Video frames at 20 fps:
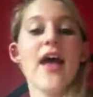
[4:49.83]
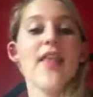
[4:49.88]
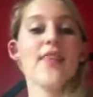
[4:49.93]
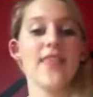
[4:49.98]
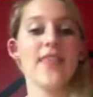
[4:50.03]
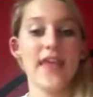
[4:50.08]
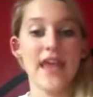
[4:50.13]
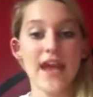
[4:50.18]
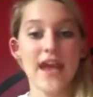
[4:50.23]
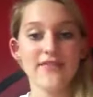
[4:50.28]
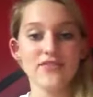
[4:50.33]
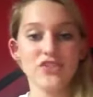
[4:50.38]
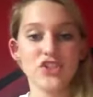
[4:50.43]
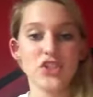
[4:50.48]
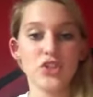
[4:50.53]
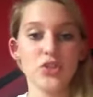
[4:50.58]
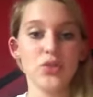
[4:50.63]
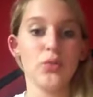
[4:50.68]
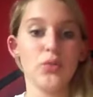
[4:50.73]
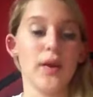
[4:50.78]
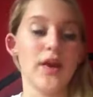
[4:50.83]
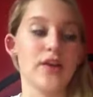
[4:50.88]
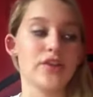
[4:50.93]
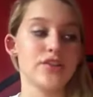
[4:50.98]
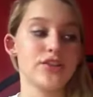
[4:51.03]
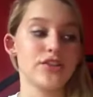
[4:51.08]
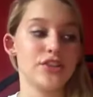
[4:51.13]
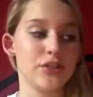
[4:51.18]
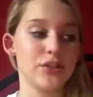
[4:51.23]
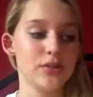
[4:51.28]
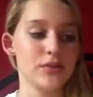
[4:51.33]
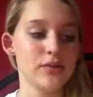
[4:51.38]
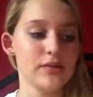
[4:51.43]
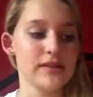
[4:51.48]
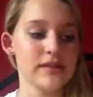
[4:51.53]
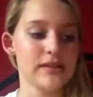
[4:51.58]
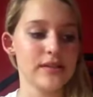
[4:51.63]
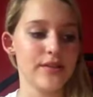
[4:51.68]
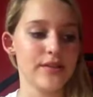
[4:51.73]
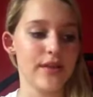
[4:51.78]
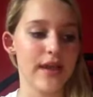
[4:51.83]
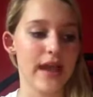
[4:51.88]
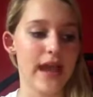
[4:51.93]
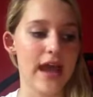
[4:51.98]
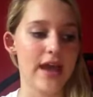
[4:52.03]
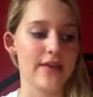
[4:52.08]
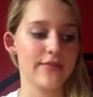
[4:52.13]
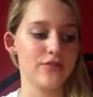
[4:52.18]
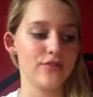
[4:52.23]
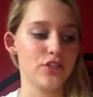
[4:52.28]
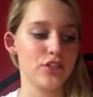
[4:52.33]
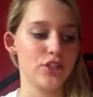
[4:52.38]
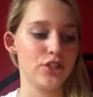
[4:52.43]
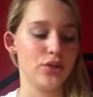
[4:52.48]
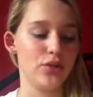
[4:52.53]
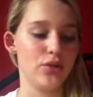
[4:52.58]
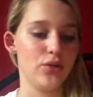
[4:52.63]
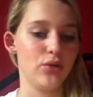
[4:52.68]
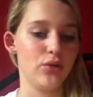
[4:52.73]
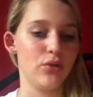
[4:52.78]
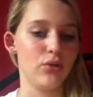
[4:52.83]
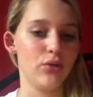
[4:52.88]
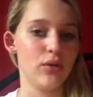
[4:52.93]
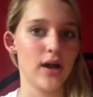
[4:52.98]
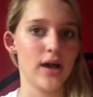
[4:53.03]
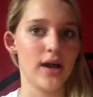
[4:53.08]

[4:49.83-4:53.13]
they have to wear suits, they have to,